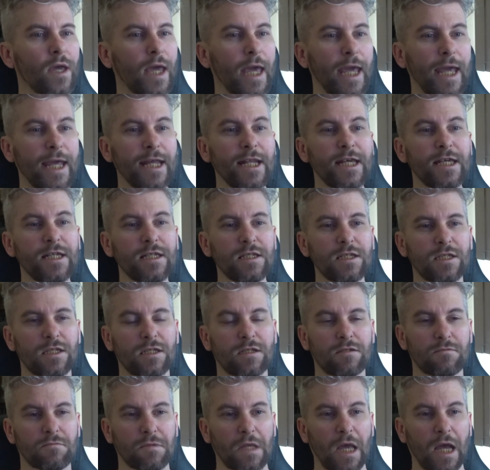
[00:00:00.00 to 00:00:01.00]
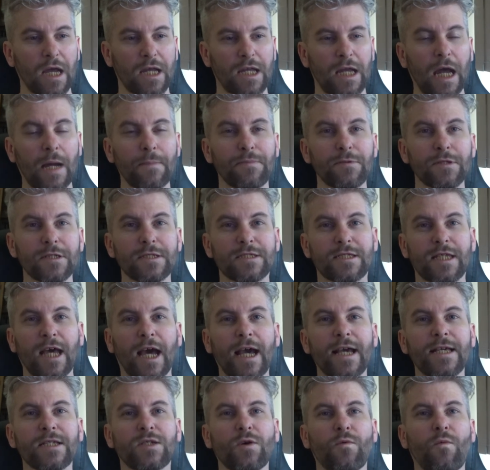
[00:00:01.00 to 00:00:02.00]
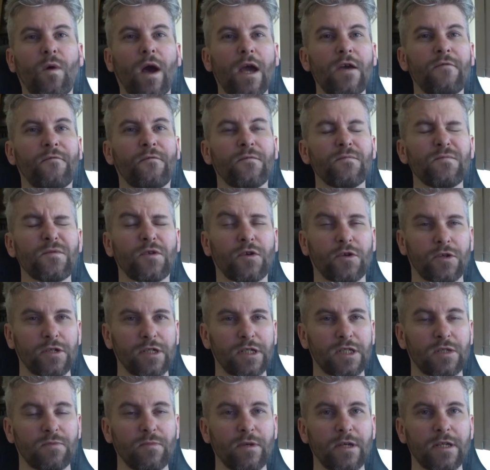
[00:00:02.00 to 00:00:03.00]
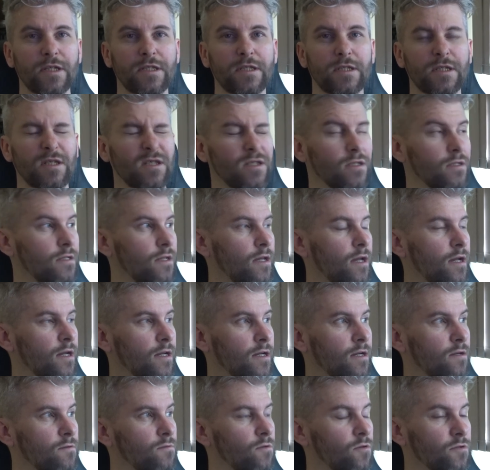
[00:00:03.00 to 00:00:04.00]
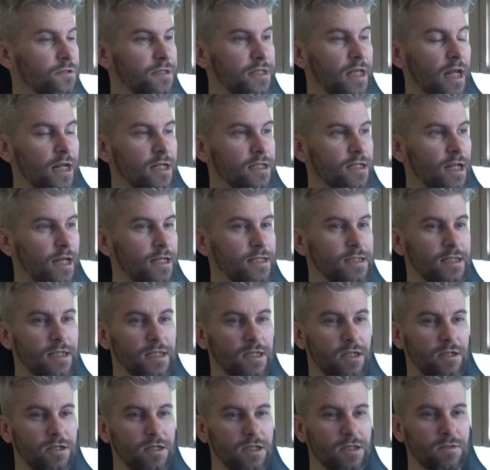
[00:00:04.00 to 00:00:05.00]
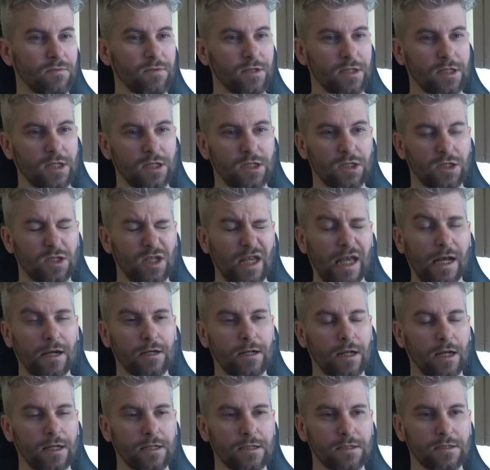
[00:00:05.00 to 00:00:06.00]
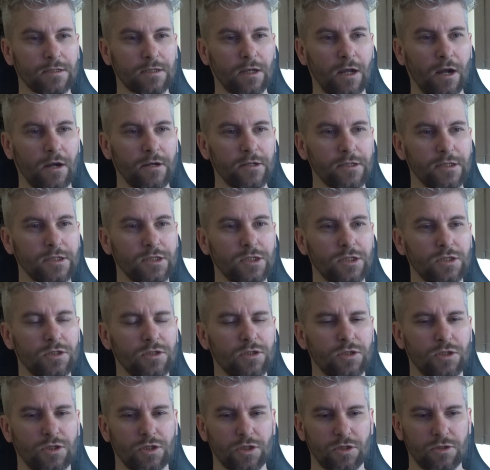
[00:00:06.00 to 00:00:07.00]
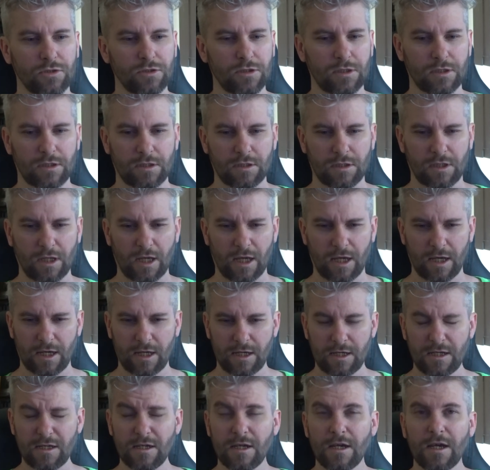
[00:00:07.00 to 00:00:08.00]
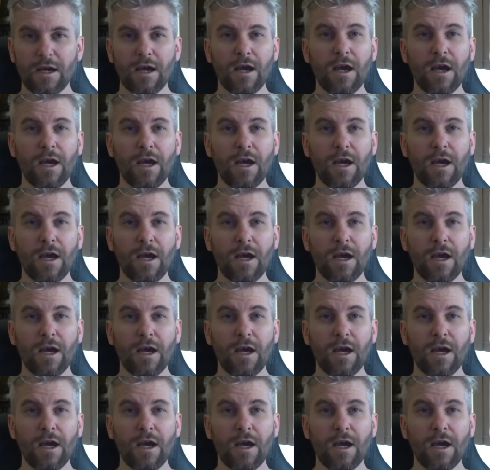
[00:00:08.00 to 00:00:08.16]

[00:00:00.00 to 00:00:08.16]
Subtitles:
It is a couple of days away from Christmas. Well, Saturday's is Christmas. It's now currently Tuesday.